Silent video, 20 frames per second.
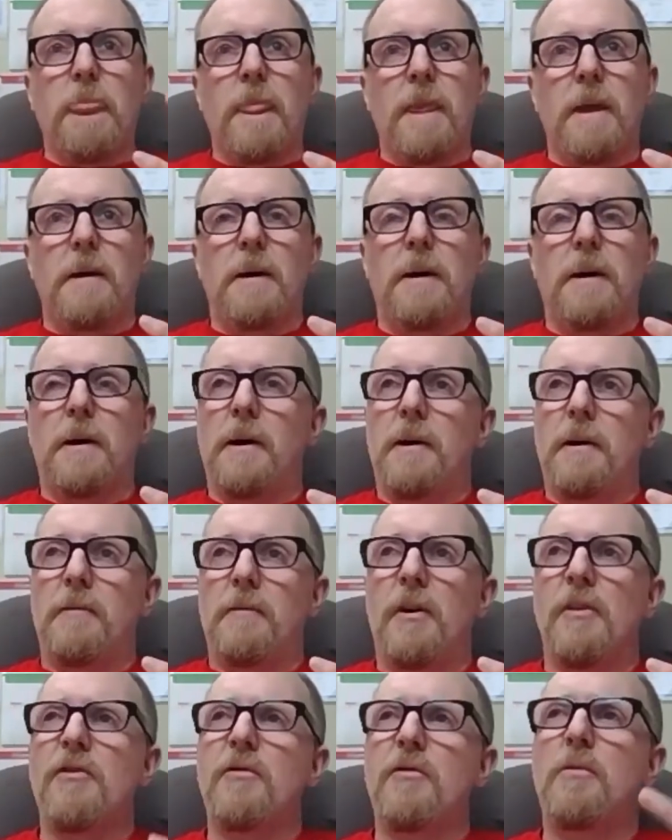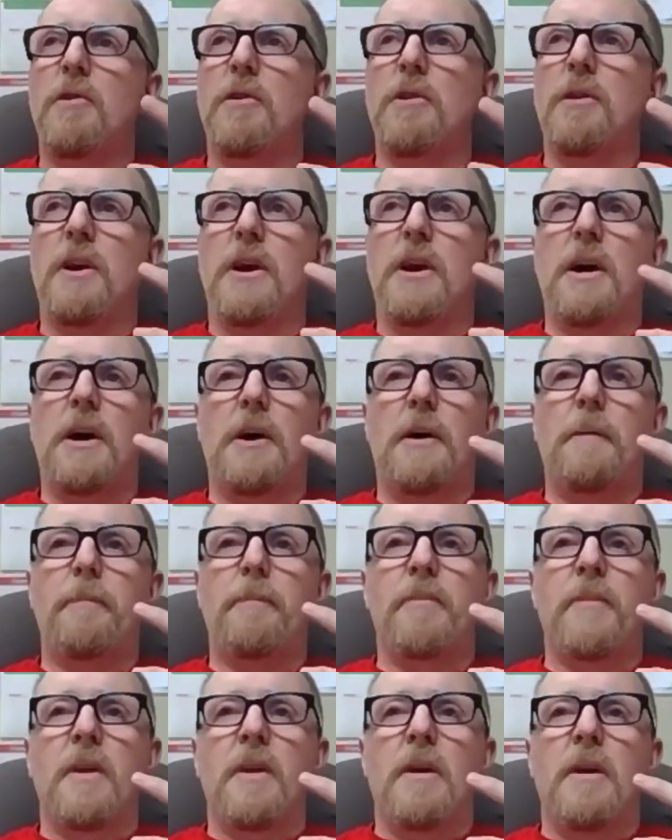uh, what's the word uh,
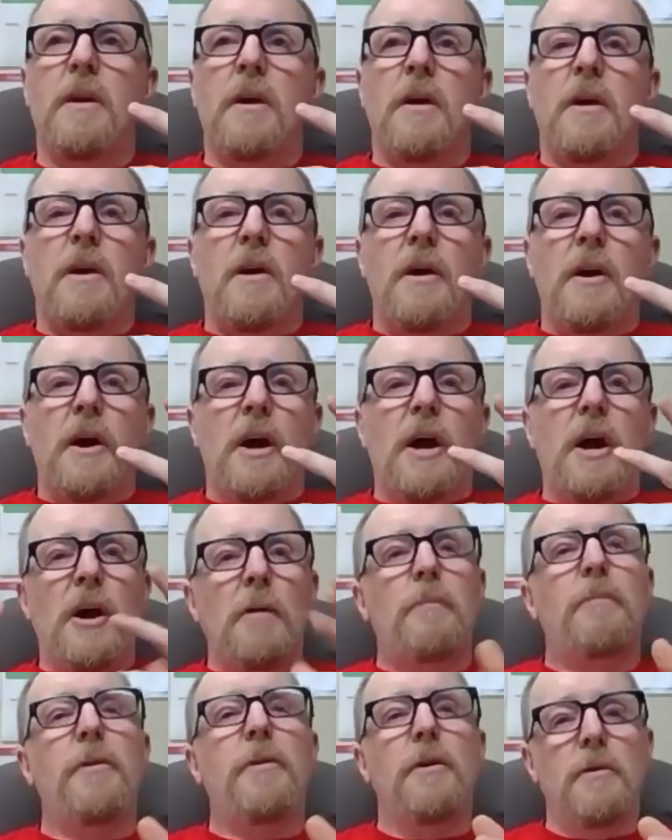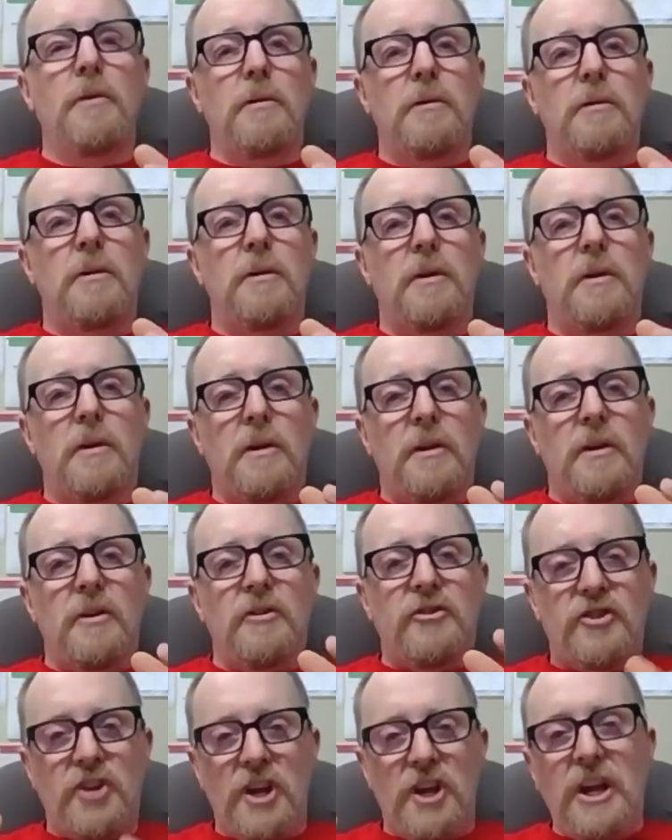help you
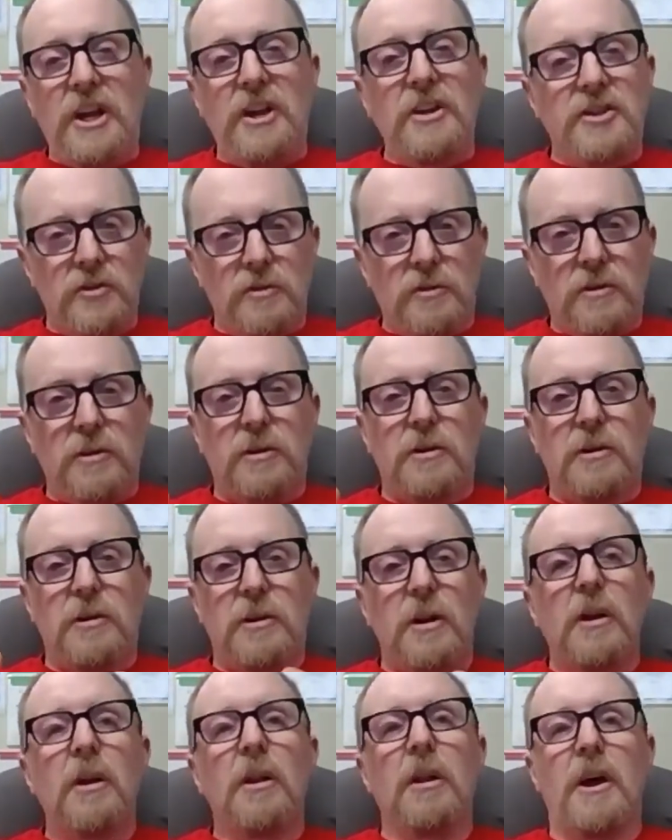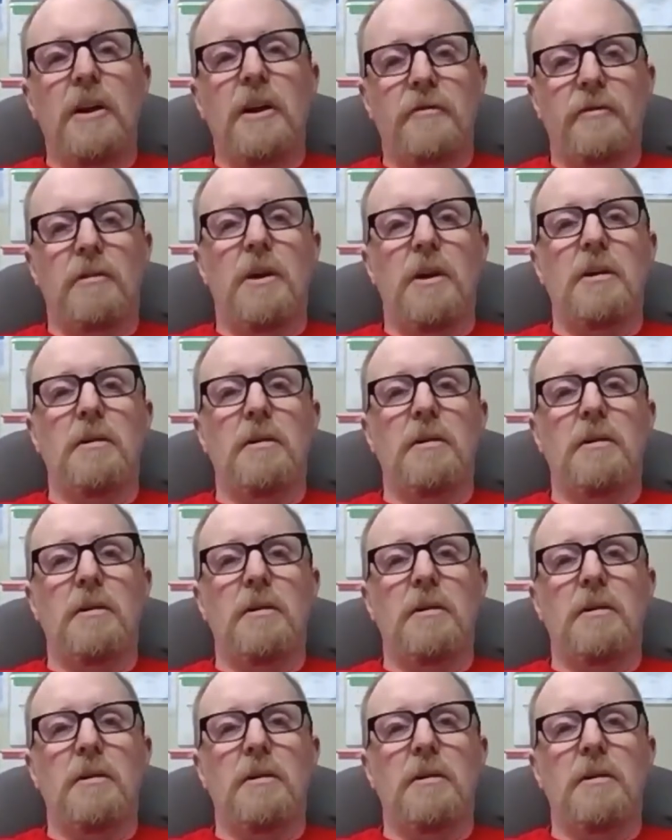change your life around